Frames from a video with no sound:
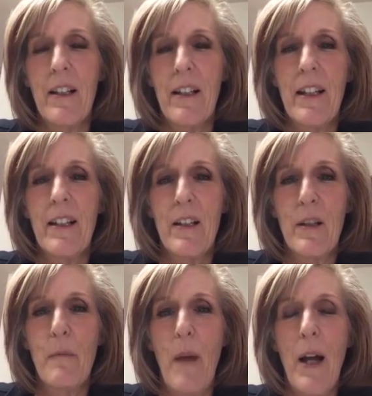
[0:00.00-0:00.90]

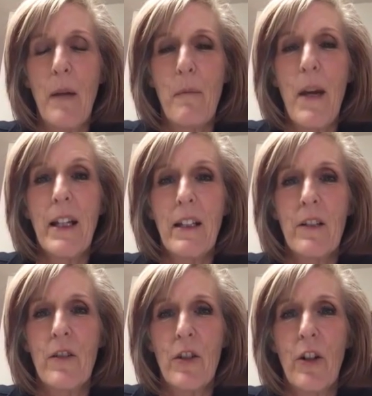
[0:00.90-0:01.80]
Is my main
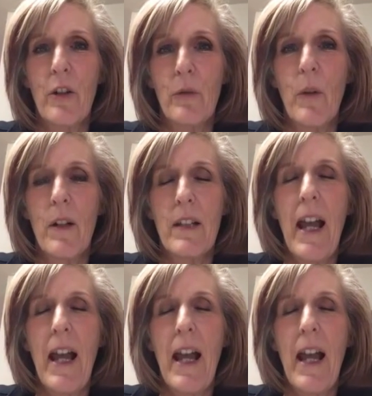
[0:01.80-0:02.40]
concern was,